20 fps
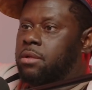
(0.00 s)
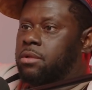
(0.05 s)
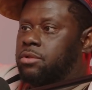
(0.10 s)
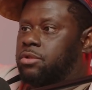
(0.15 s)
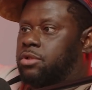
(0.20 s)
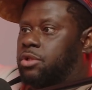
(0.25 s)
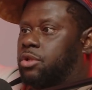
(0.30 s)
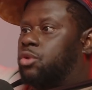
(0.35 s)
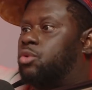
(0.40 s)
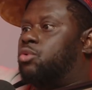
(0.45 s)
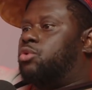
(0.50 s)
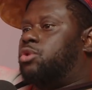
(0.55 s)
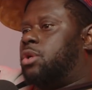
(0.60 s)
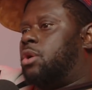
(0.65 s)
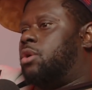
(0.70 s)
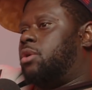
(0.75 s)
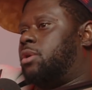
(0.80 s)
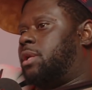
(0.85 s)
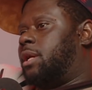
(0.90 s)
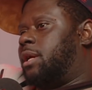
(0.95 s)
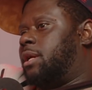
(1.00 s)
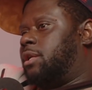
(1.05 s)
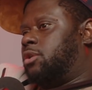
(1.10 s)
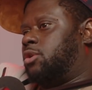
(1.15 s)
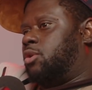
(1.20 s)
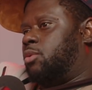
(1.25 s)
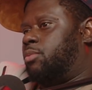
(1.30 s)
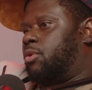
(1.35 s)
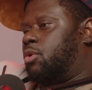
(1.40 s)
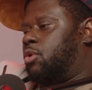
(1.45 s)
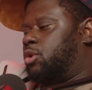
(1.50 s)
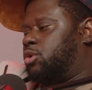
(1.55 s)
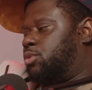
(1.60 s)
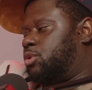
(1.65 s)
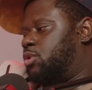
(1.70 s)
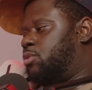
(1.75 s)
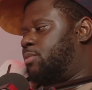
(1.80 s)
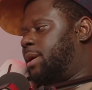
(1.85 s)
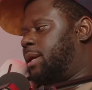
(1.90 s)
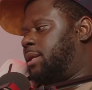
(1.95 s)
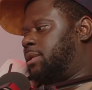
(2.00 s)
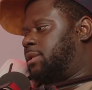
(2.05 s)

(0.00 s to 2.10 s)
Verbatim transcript: to do certain things, though, bro. Because when you make it